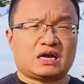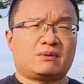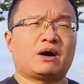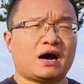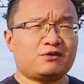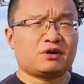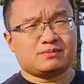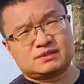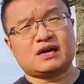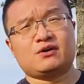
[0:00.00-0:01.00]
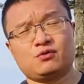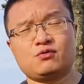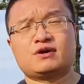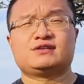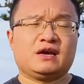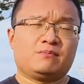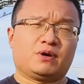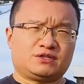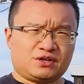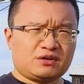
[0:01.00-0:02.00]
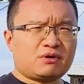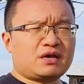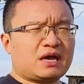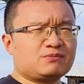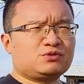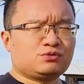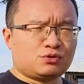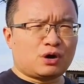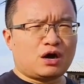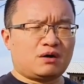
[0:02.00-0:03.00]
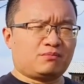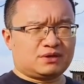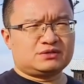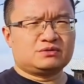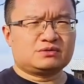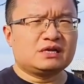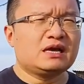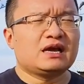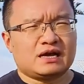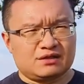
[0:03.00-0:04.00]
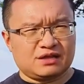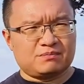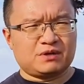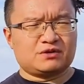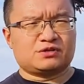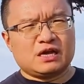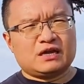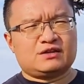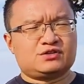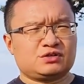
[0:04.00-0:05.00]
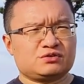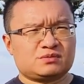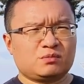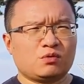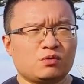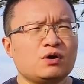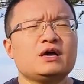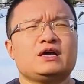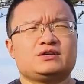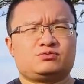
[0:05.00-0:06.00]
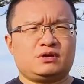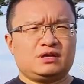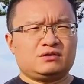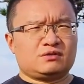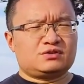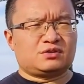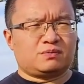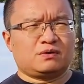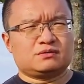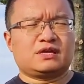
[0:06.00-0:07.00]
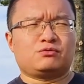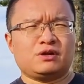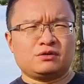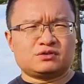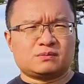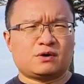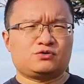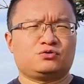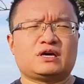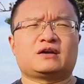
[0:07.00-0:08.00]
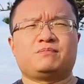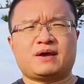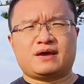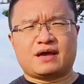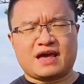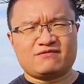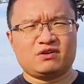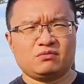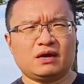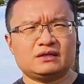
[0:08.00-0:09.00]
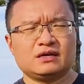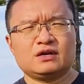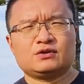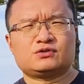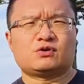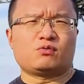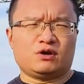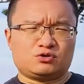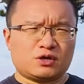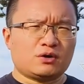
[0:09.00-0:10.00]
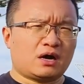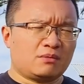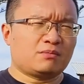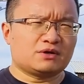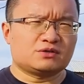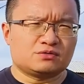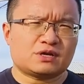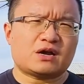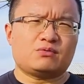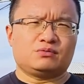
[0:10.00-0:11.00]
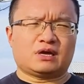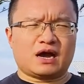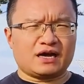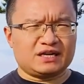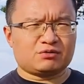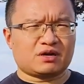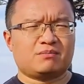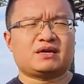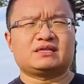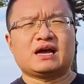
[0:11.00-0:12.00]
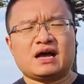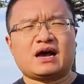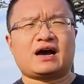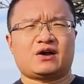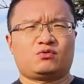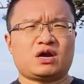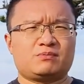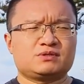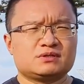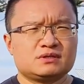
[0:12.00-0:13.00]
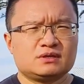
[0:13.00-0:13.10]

I'm a high reps guy always, particularly when it comes to your arm muscles. I think because they're so small, they're really not supposed to like bear heavy weight. So when you train your arm muscles, I would highly recommend higher reps.